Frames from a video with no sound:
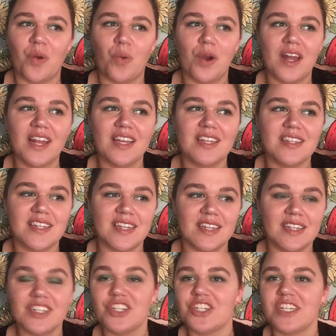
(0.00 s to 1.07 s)
What a
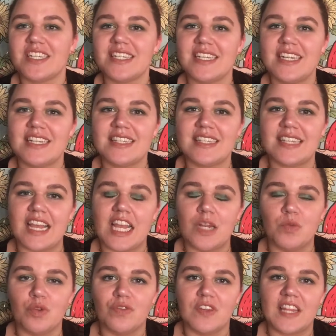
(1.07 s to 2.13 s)
deliciously
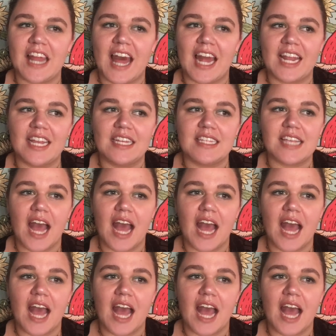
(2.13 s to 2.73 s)
insane movie that is.